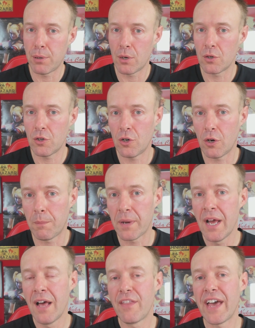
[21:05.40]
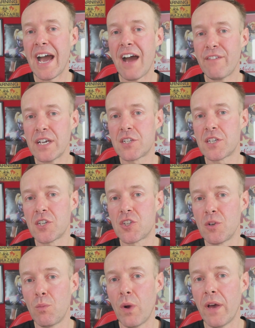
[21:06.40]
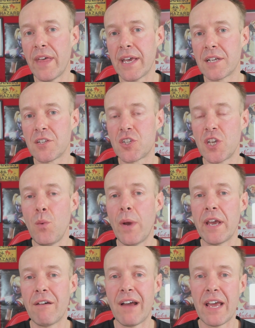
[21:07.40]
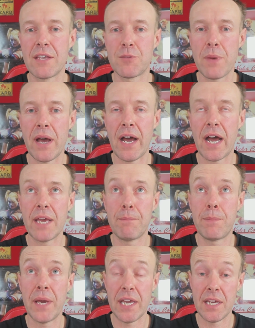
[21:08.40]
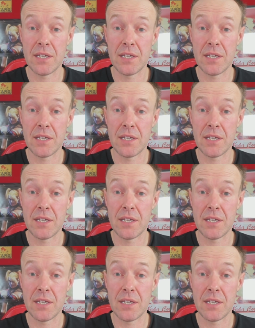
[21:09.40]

Pornhub, they have a system where they can see where your IP